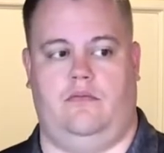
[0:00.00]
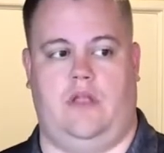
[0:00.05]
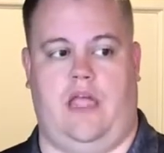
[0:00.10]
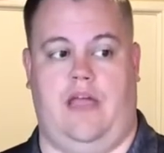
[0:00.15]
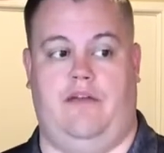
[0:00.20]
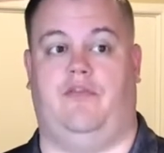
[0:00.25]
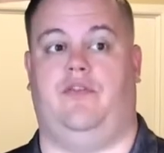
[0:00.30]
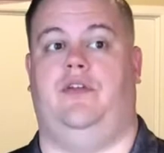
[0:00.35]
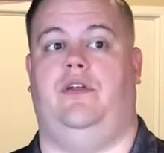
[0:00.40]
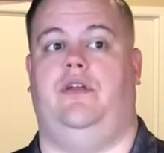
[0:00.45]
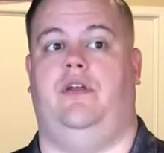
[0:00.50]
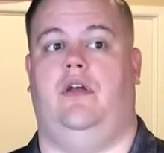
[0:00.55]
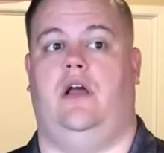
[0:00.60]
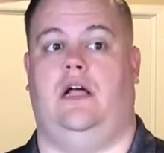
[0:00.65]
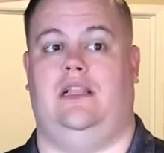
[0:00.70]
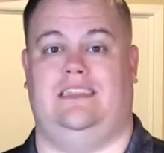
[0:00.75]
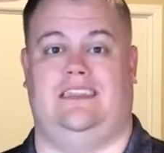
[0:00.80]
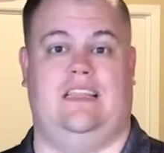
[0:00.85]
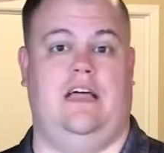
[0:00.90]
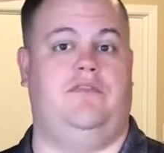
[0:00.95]
every
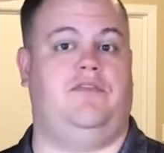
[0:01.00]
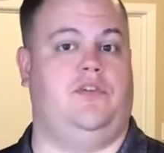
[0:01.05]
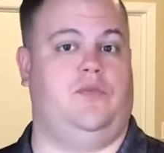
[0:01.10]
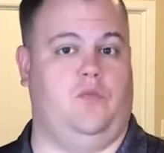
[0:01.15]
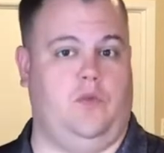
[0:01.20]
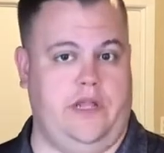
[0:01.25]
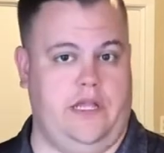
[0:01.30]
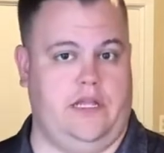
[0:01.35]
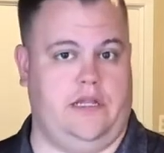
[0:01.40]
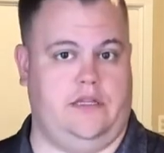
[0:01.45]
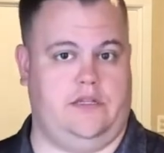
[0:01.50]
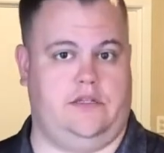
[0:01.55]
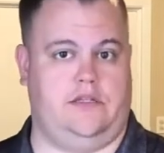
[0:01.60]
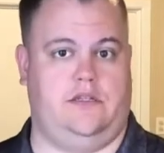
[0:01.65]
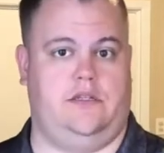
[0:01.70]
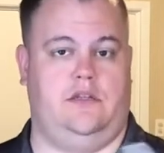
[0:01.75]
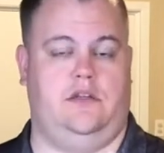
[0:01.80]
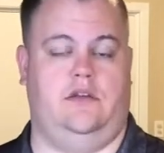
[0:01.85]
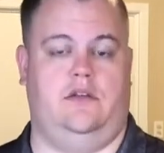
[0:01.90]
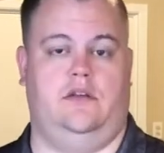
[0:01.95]
11
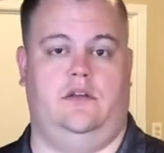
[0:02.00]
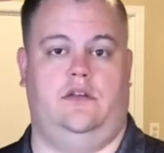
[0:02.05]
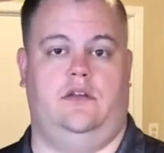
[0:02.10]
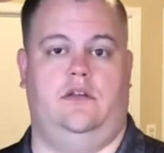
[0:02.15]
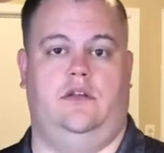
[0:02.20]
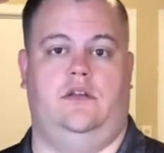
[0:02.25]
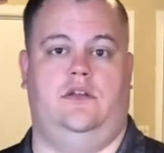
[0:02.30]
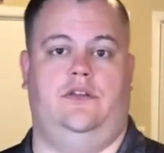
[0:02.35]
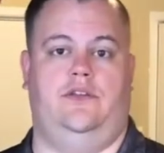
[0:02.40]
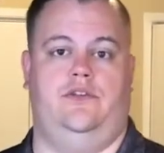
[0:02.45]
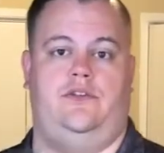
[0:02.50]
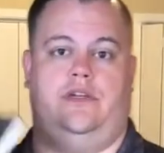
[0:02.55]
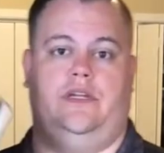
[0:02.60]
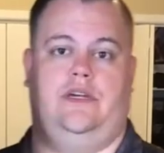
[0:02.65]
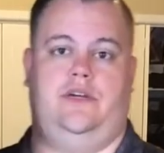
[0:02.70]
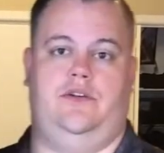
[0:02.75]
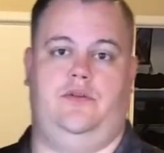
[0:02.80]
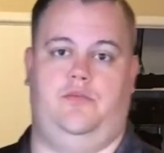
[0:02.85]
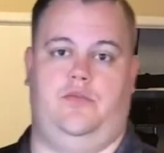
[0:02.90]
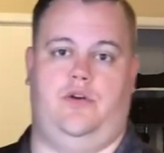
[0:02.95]
weeks, you'll get
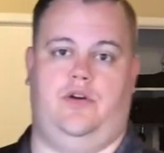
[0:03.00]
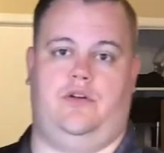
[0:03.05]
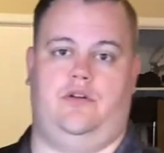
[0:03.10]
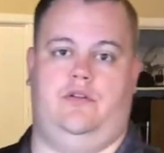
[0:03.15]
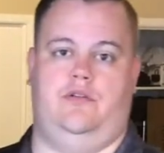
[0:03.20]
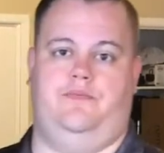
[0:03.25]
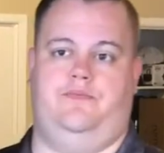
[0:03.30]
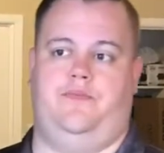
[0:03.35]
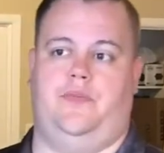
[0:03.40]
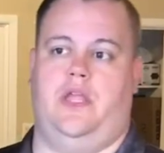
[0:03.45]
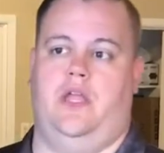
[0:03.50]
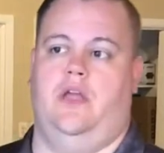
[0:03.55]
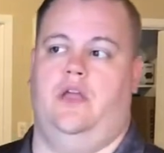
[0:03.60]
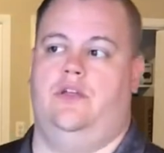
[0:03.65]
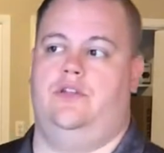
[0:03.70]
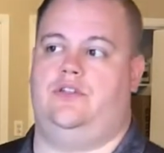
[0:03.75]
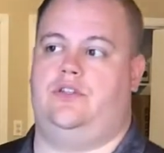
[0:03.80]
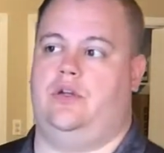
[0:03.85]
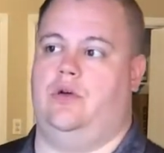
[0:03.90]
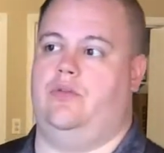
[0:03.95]
a new book.
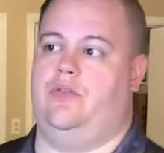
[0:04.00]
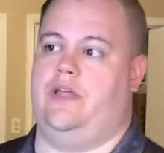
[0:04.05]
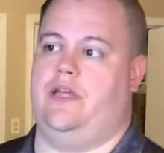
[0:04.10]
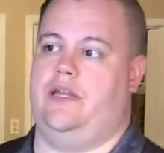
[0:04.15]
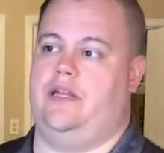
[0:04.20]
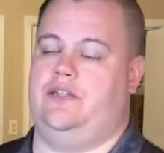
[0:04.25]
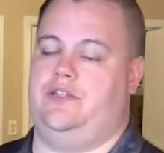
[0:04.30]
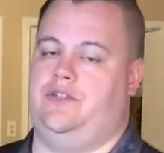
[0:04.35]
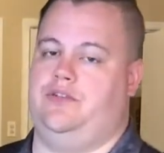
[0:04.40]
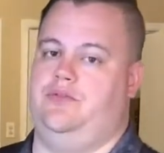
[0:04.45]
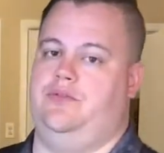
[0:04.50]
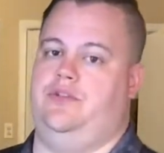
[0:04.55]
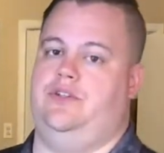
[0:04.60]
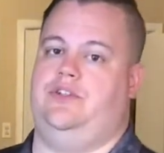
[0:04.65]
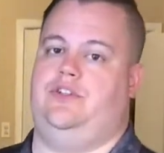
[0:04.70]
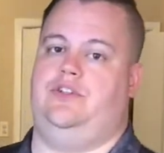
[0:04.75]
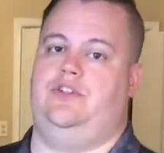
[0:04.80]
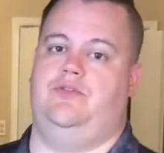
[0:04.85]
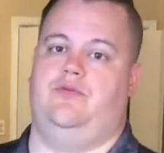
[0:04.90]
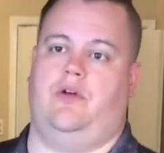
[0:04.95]
So then as soon
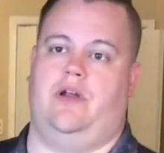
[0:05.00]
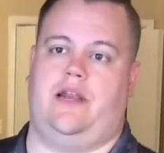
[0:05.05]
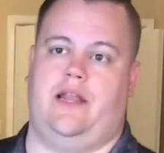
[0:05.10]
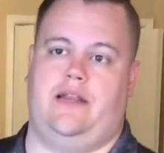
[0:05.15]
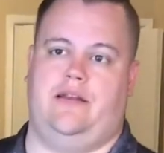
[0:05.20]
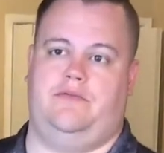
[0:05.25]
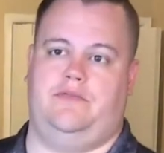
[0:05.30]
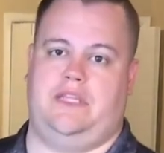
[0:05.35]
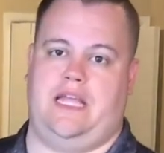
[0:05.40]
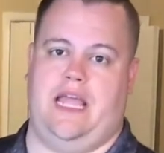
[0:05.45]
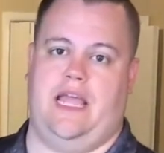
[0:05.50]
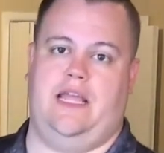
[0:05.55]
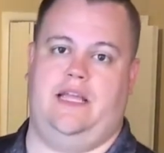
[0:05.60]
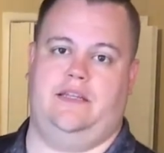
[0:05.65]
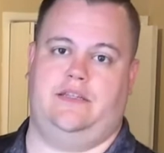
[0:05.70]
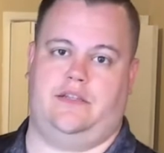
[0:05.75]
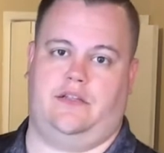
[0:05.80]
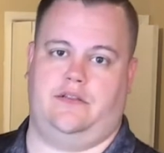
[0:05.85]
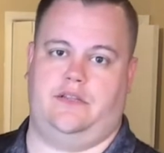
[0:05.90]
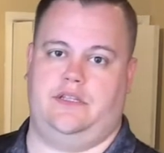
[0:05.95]
as you run out of
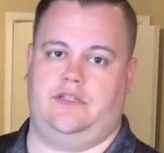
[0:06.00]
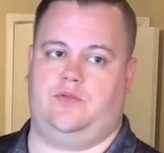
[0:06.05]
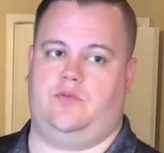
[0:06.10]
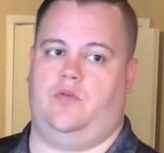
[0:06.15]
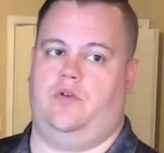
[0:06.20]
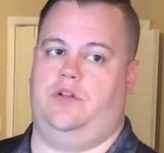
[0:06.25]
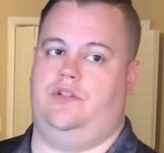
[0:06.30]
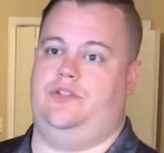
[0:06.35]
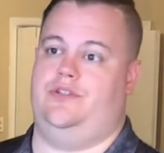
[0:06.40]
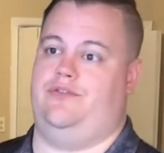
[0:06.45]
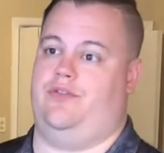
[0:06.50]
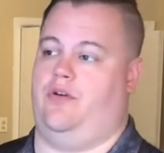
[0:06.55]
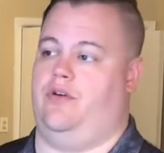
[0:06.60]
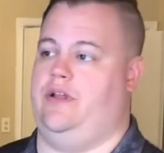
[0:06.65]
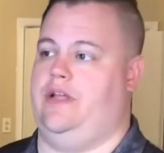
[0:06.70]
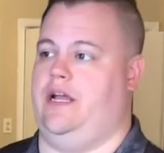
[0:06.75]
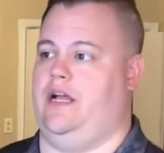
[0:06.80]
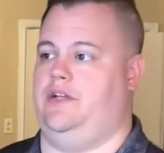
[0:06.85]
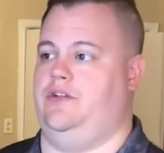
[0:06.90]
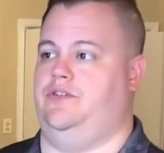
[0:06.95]
days on this one, you've
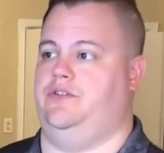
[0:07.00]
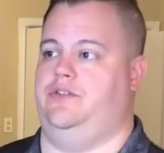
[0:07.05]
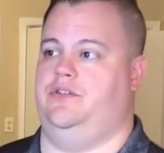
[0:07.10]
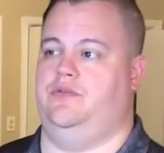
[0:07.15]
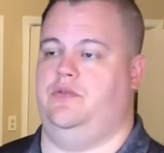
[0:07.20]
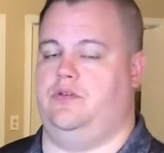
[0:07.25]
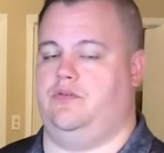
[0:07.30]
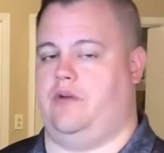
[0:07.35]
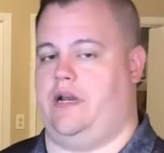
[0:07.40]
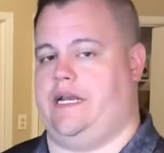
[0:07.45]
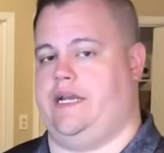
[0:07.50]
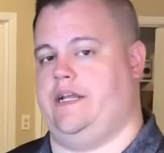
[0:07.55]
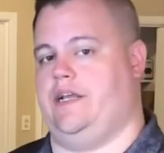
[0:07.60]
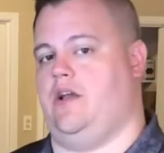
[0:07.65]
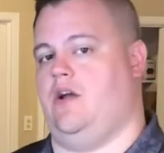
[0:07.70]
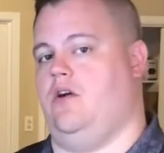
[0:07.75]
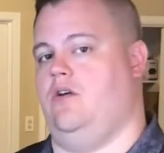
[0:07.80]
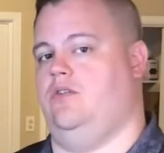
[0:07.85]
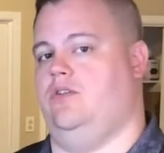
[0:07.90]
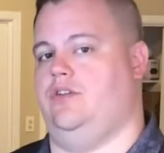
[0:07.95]
already got your new one ready to
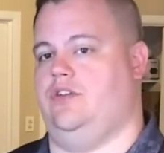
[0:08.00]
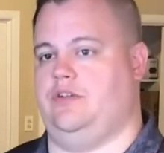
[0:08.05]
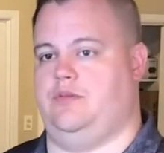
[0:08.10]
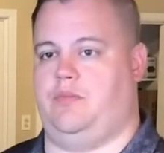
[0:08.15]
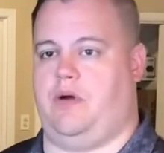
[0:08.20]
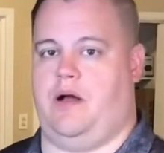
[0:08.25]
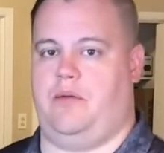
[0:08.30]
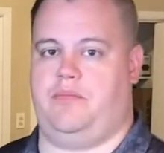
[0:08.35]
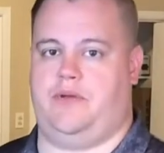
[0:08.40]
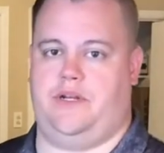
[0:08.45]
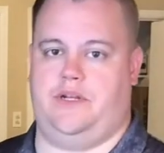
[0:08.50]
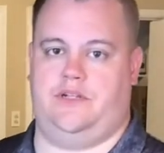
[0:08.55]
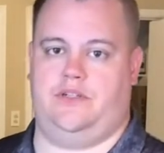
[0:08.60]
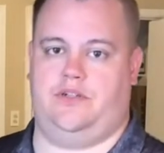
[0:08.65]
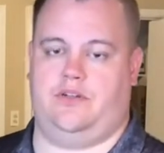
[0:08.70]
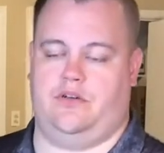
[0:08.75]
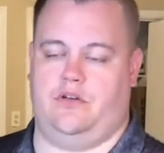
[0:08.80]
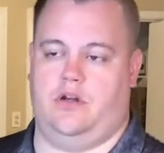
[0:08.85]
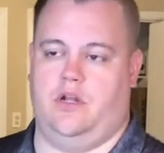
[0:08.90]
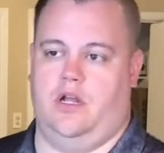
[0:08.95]
go. You just pop it in
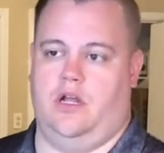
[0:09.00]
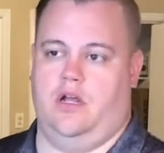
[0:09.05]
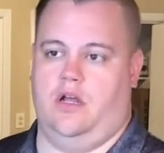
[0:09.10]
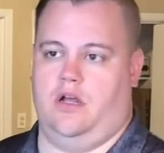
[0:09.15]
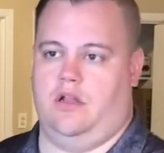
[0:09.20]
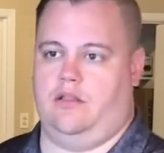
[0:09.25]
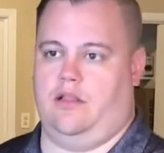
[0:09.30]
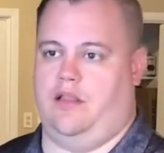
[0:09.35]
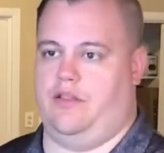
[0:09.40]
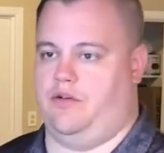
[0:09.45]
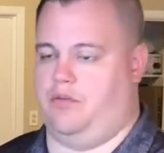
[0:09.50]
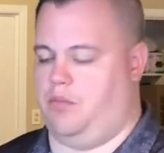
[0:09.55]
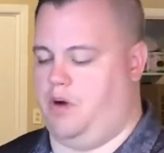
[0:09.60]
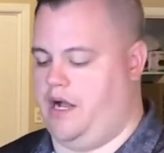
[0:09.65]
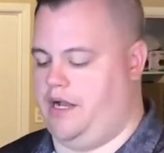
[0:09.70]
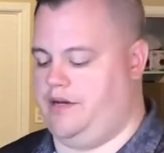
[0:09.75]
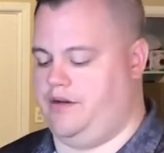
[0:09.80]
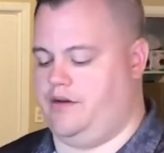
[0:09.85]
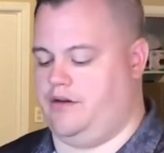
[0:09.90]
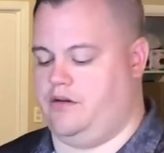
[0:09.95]
your leather
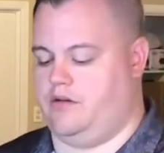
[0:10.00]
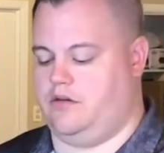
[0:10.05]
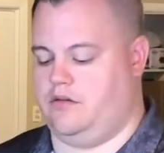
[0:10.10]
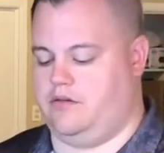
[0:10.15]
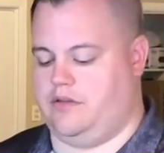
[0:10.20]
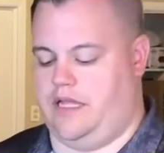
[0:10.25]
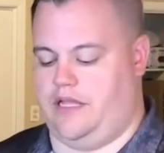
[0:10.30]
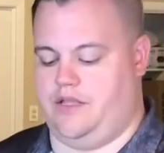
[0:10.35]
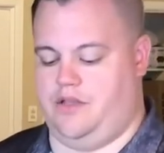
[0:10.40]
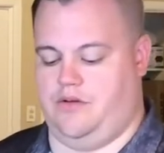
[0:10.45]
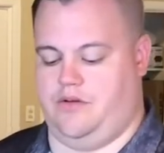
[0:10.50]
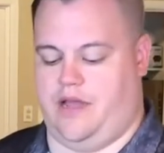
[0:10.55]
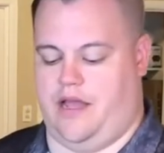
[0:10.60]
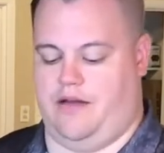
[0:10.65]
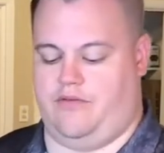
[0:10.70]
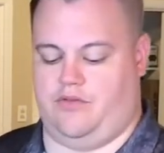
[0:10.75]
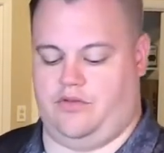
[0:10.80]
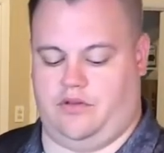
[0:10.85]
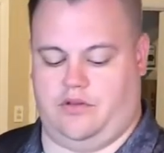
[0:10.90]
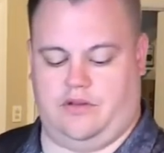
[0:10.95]
binder that you
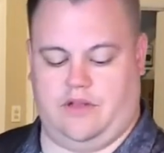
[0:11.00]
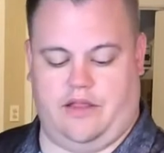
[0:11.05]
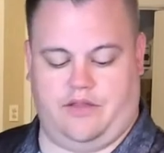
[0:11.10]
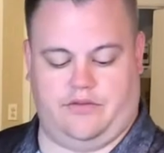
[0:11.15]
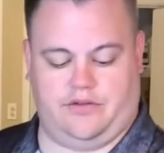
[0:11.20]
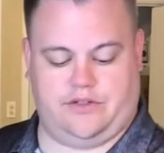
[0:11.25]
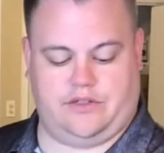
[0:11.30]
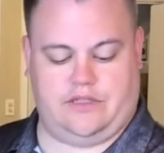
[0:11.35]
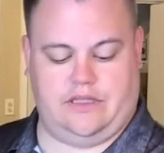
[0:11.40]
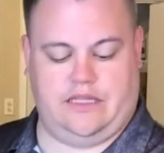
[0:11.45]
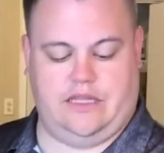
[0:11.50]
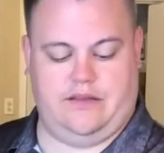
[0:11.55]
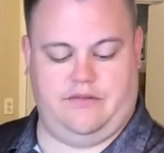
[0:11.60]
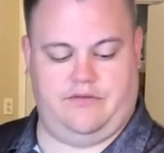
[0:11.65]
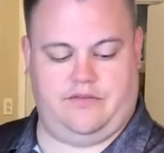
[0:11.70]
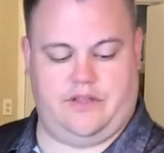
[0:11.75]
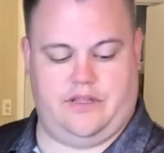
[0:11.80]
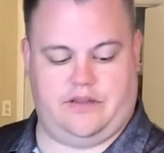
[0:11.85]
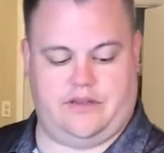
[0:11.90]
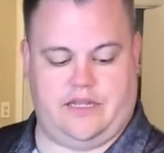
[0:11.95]
have, or the leather
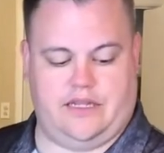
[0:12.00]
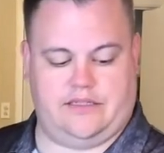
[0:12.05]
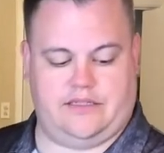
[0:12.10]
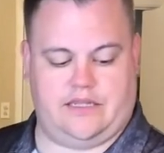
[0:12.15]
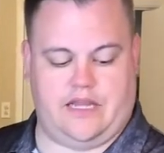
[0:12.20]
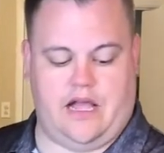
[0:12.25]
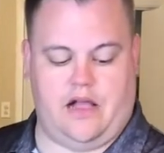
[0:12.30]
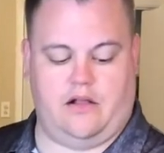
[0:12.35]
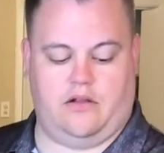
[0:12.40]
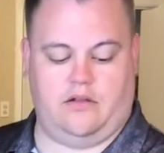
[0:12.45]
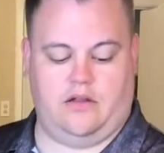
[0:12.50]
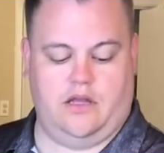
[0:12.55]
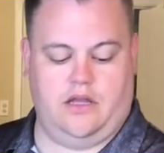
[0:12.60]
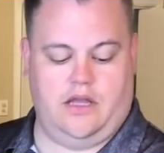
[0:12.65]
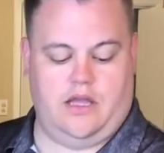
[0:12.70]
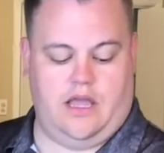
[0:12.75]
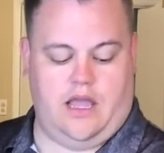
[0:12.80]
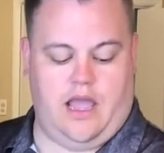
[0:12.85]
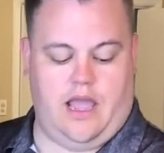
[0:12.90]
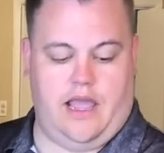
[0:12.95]
sleeve that they sell,
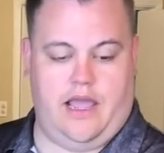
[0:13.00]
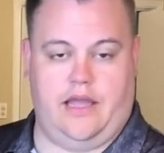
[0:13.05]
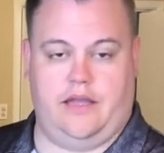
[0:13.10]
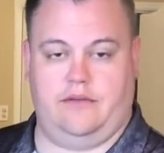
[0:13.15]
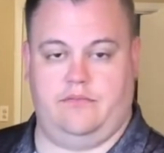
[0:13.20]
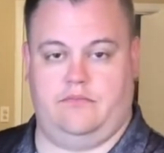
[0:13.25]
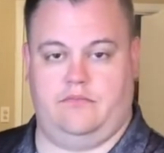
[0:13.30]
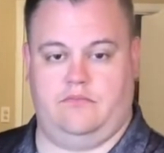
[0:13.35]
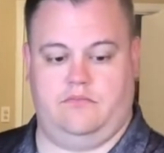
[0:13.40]
and